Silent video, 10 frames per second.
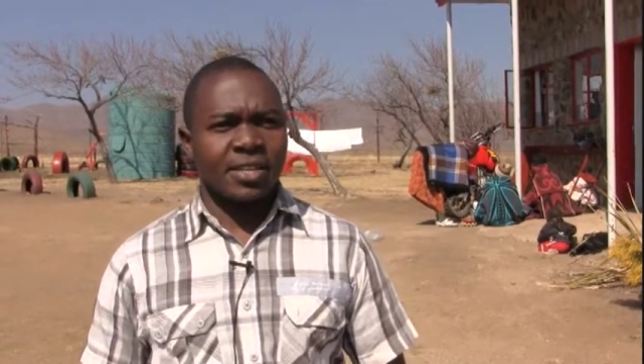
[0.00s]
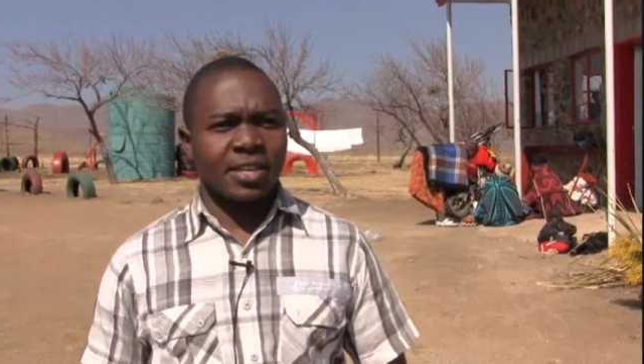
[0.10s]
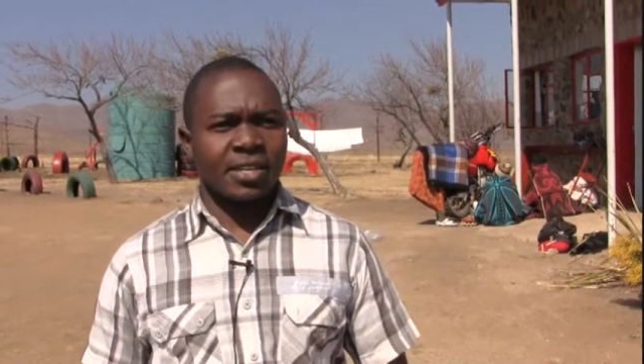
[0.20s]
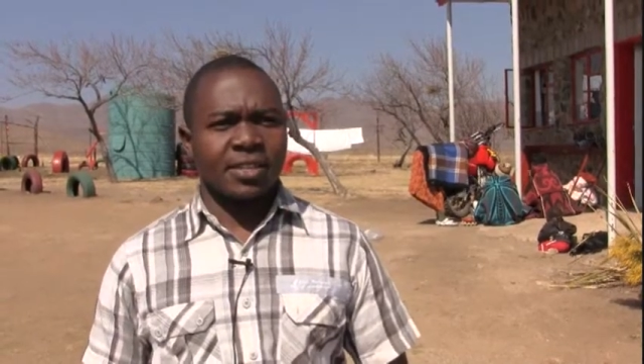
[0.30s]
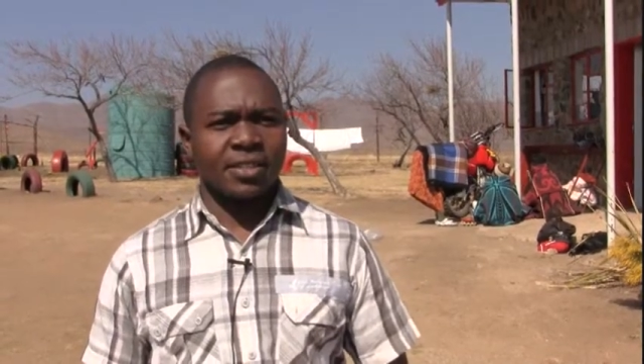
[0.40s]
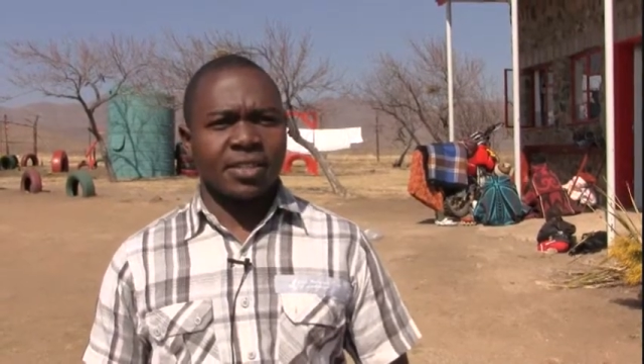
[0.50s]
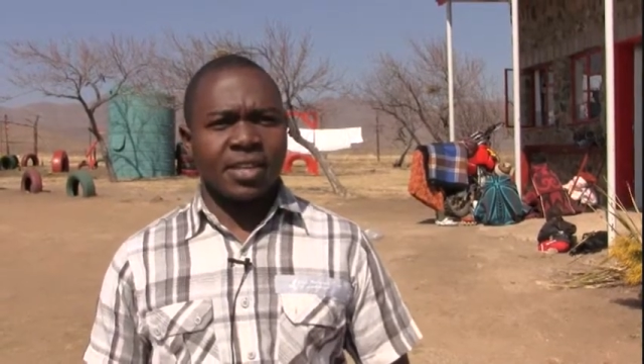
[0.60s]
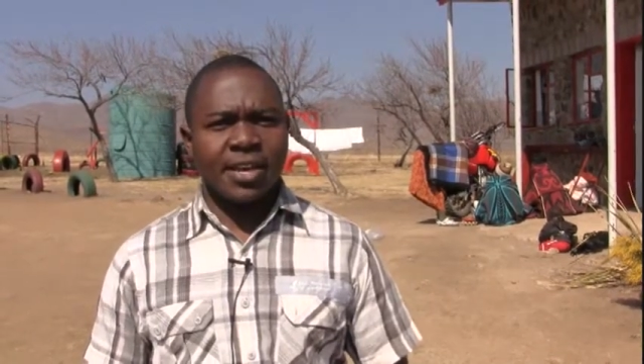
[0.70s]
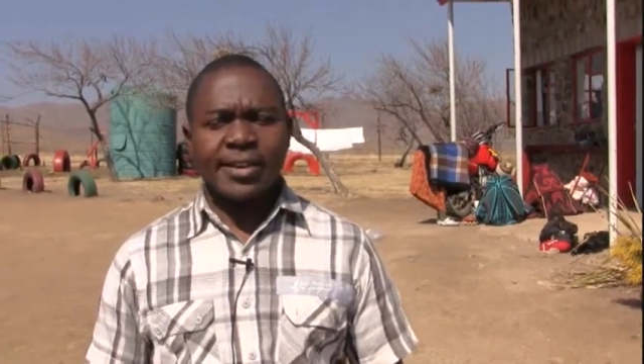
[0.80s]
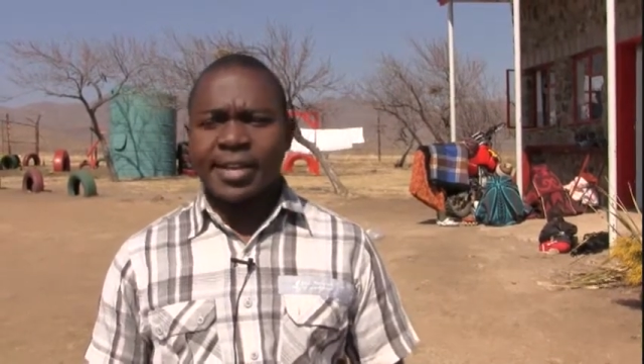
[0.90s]

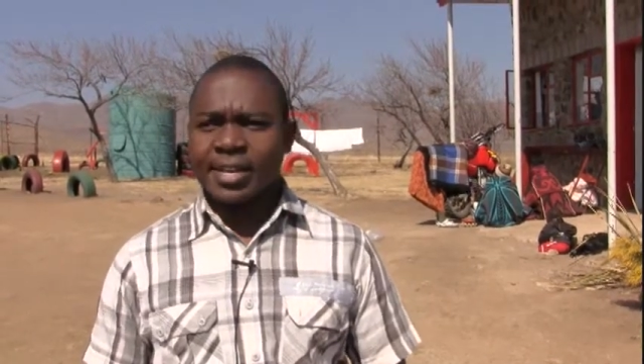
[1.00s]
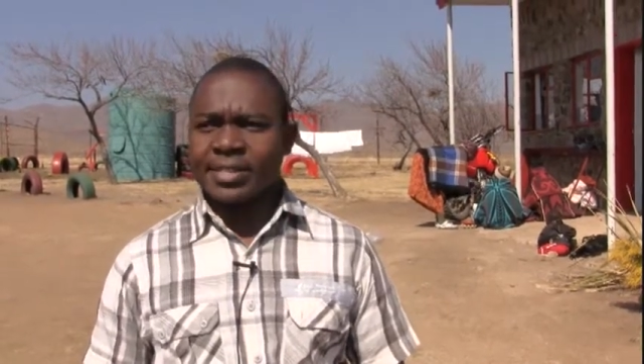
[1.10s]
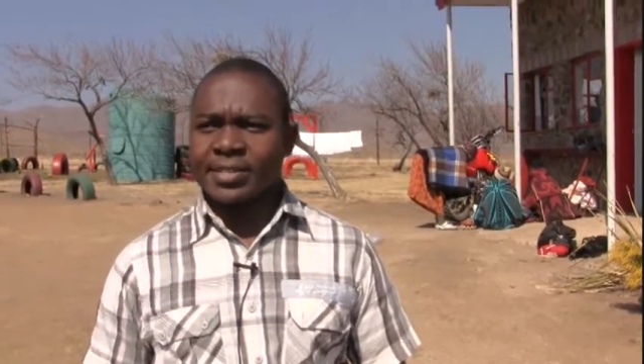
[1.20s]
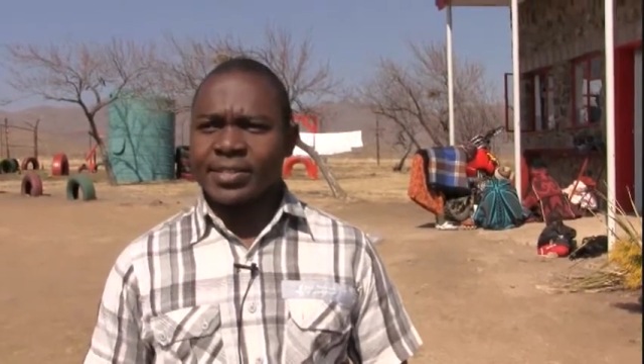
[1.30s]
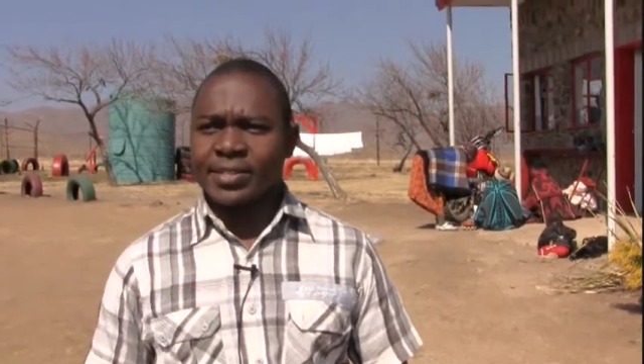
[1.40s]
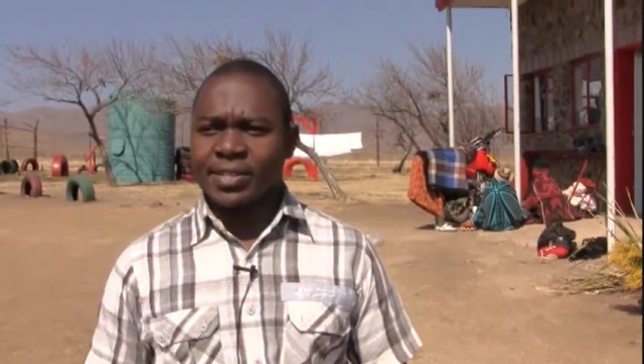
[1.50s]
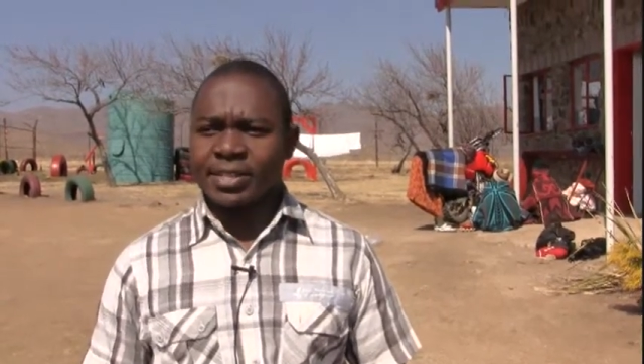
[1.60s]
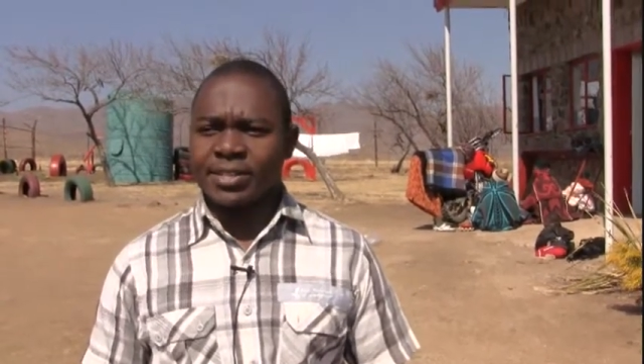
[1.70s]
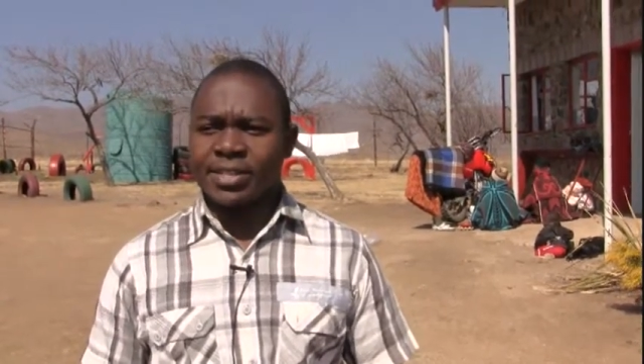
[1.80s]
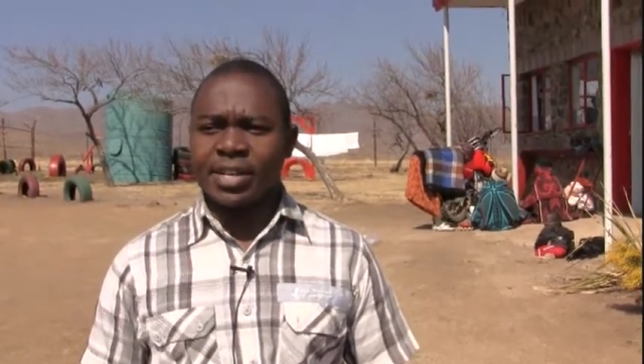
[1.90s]
the area
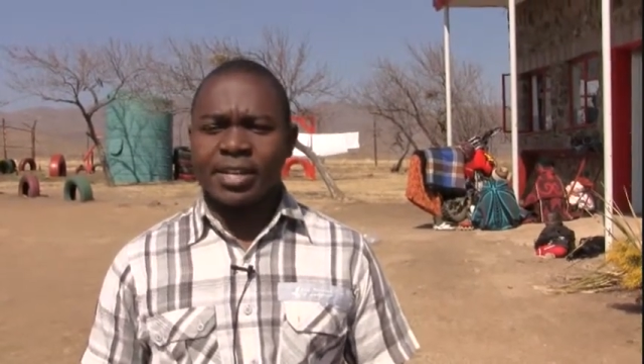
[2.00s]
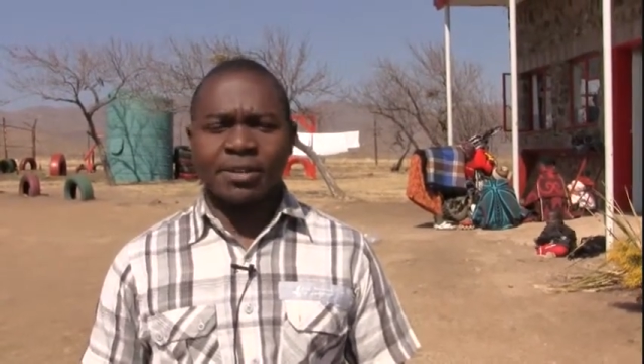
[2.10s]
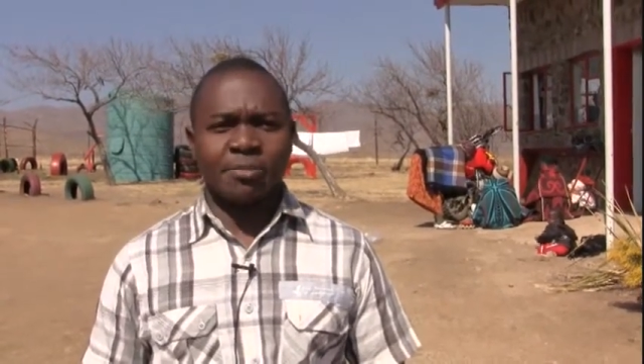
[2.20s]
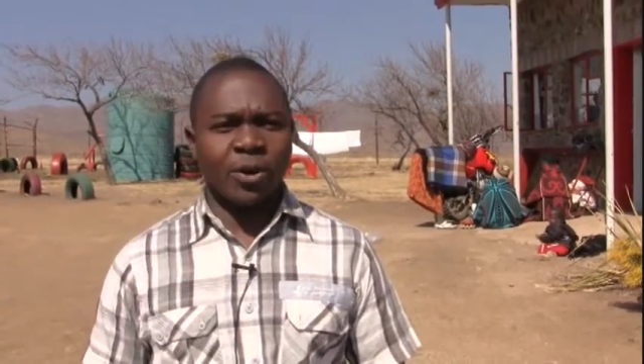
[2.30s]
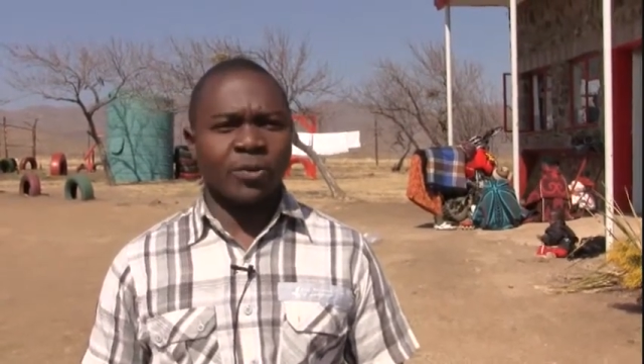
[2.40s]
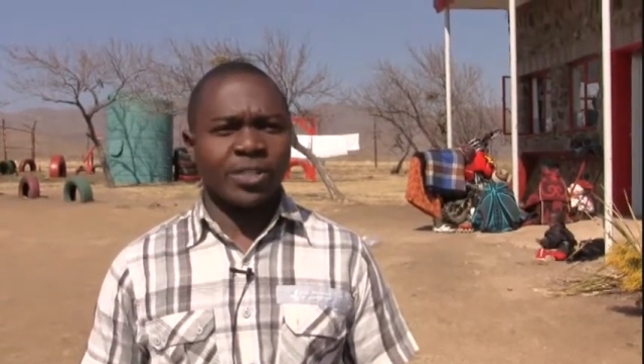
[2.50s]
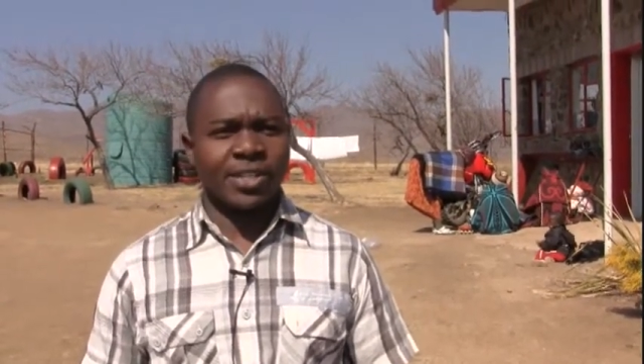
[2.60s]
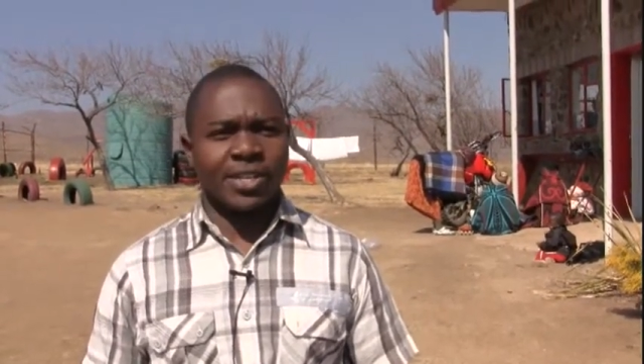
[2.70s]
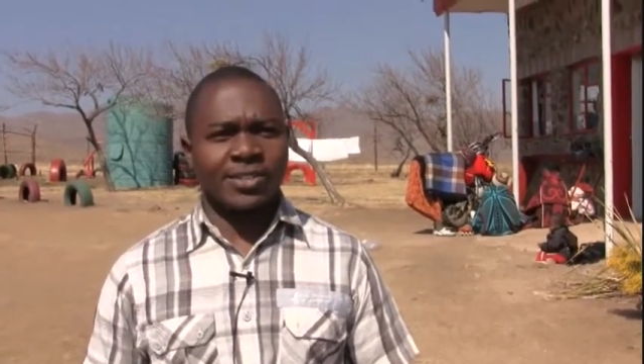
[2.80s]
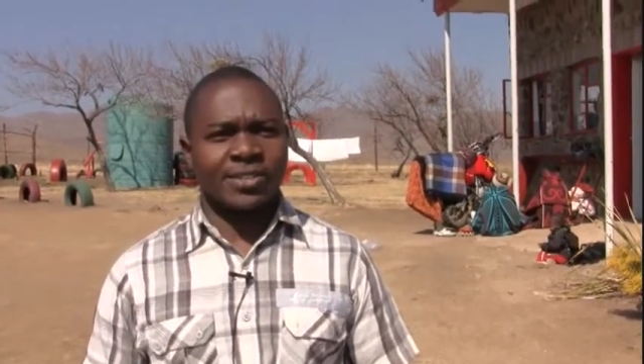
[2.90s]
is really
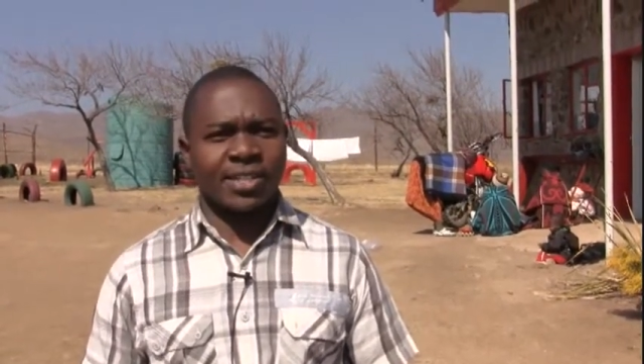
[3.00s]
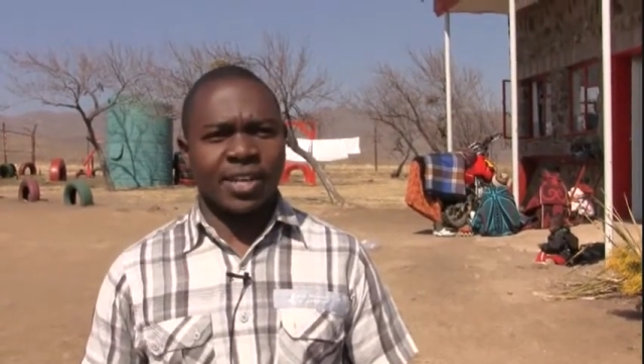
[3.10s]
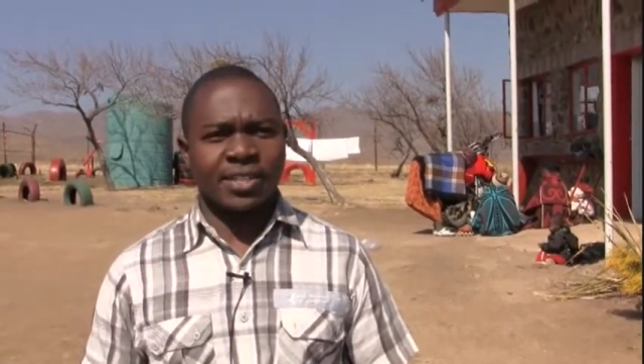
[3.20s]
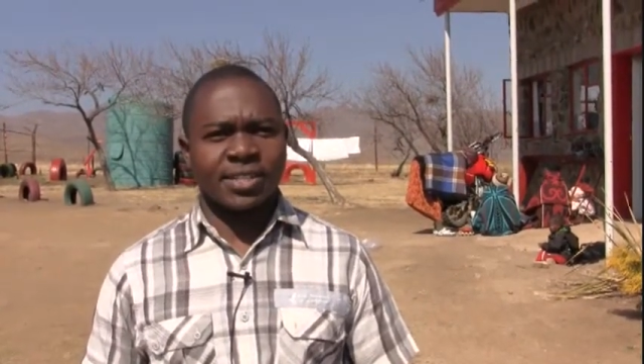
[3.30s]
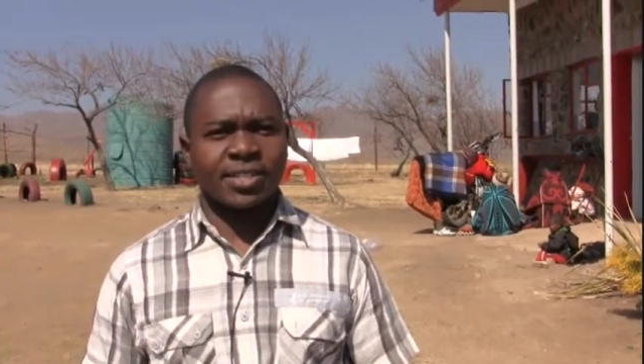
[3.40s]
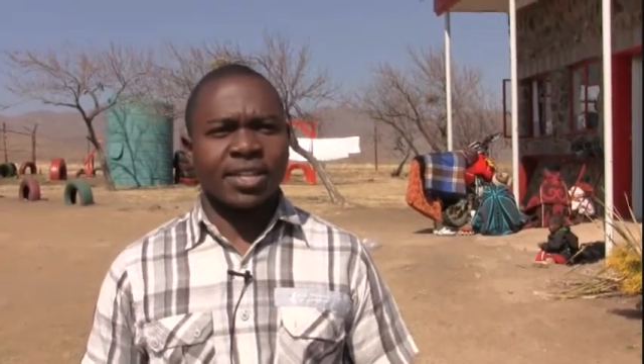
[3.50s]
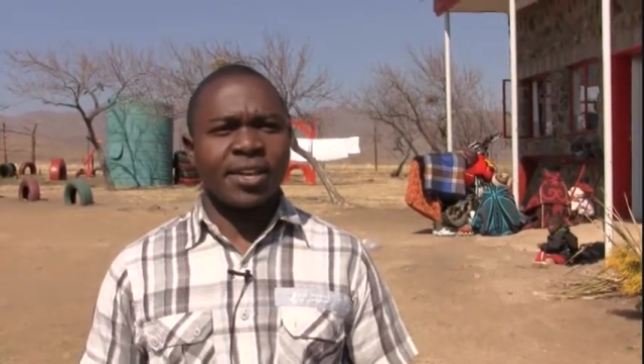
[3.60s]
mountainous, and